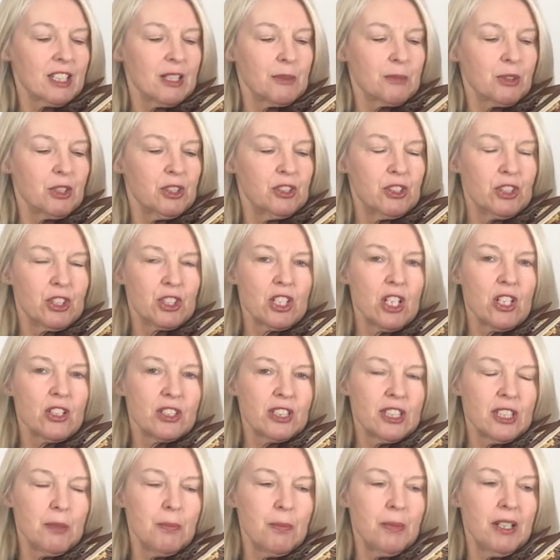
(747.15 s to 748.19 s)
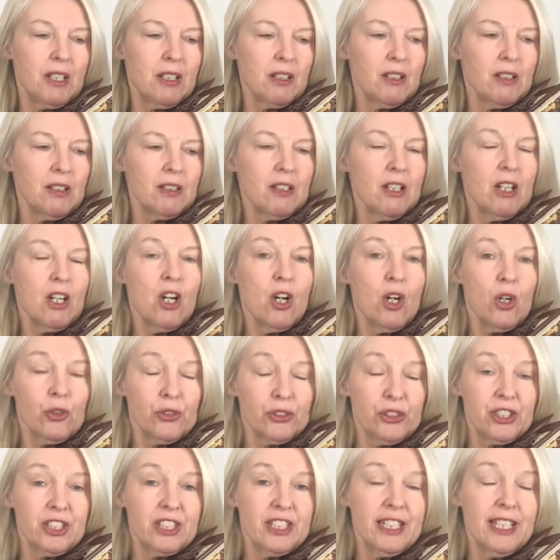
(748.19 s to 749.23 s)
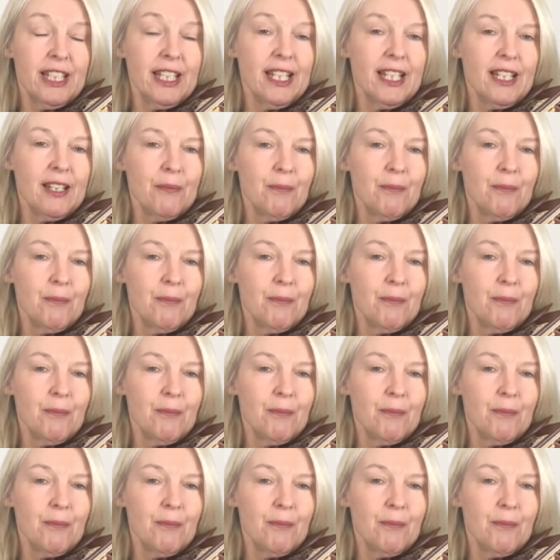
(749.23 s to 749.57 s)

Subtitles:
I'm going to start in the middle on the D,